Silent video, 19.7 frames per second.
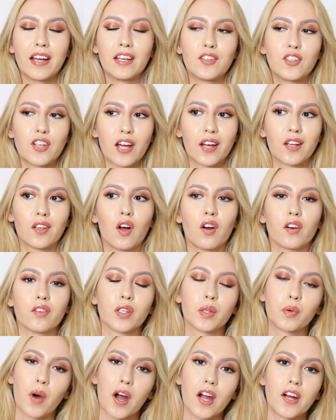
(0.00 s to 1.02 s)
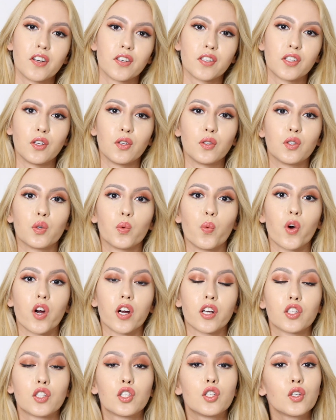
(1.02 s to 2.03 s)
and Czech law requires you to
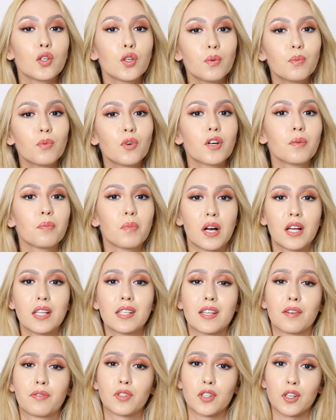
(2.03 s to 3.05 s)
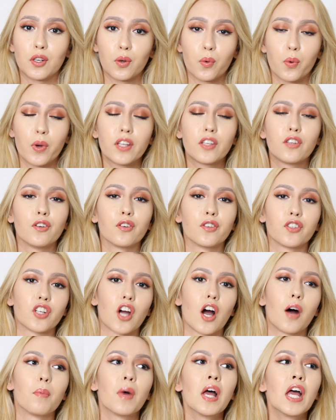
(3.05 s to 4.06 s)
work two more months after you quit your
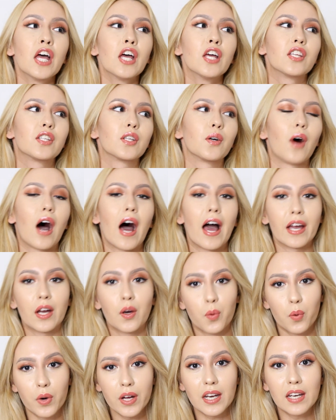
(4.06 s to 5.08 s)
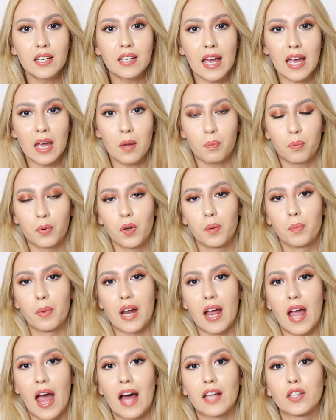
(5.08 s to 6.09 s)
job. So I quit in April,
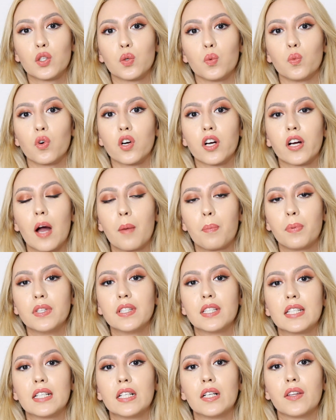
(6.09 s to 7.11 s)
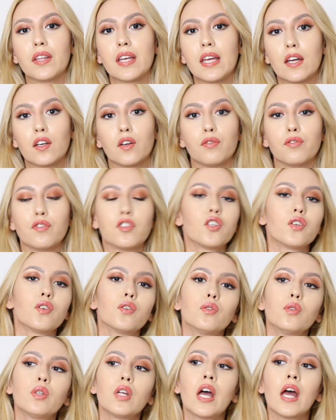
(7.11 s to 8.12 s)
but I had to work up until the end of
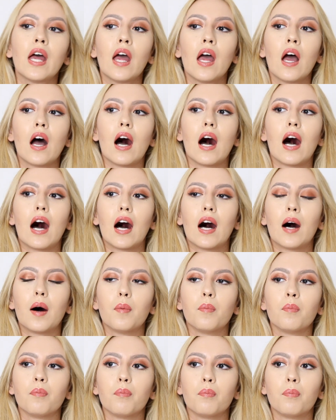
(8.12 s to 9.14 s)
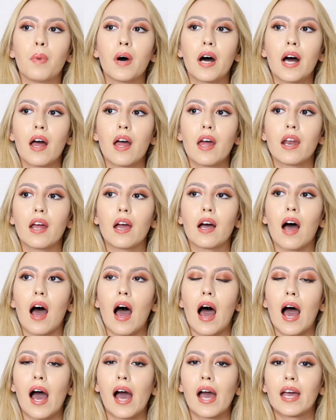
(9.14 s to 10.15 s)
June um, but
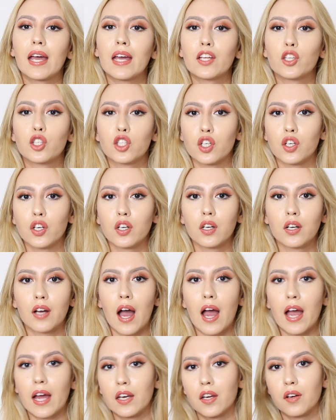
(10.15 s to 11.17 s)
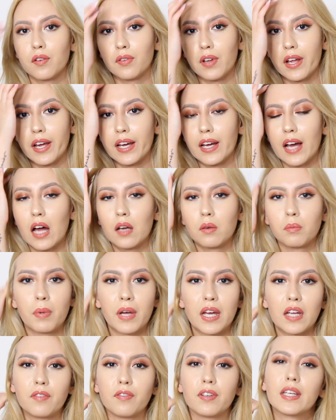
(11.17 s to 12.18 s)
I took kind of like
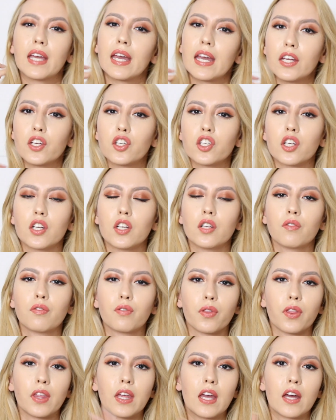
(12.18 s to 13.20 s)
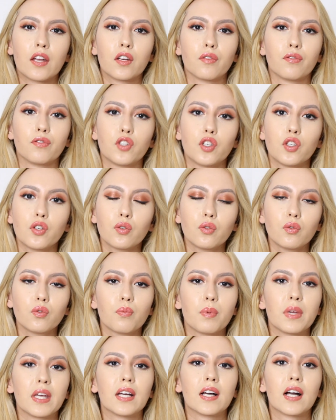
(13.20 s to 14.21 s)
unpaid vacation for the end of June
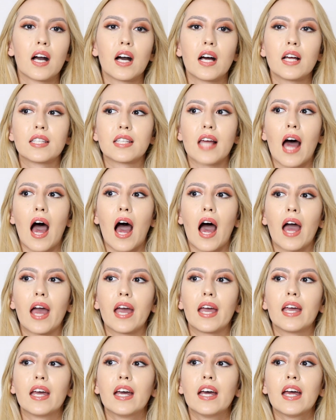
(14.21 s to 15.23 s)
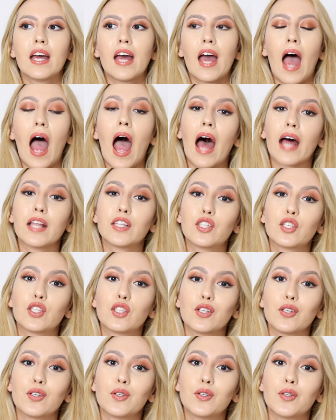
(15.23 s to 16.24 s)
because I had
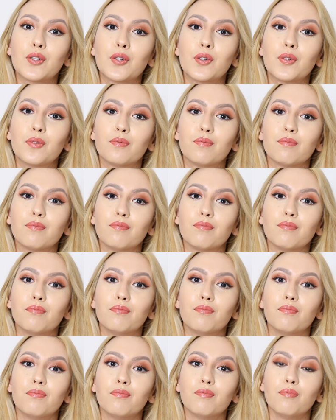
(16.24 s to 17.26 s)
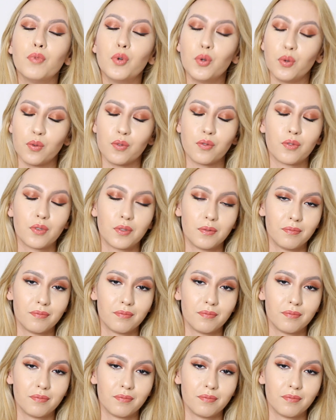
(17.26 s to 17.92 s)
to move